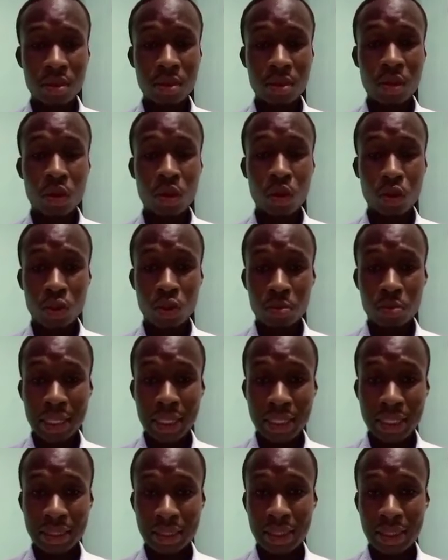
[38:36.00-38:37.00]
osteomyelitis
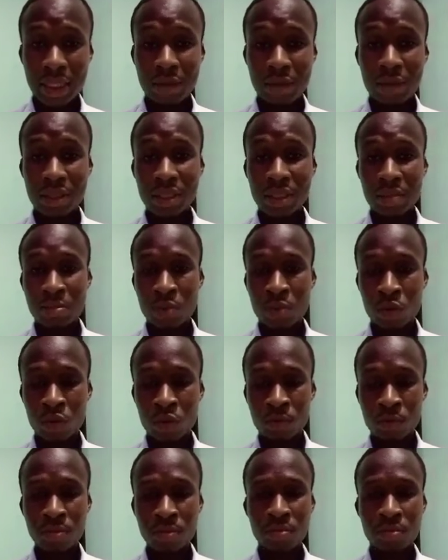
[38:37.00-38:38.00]
that affects the bone,
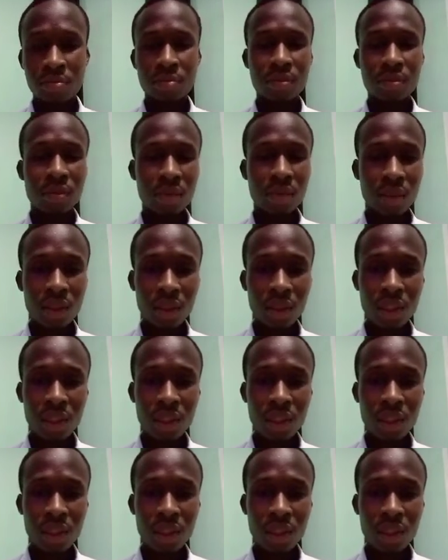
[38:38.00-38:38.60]
the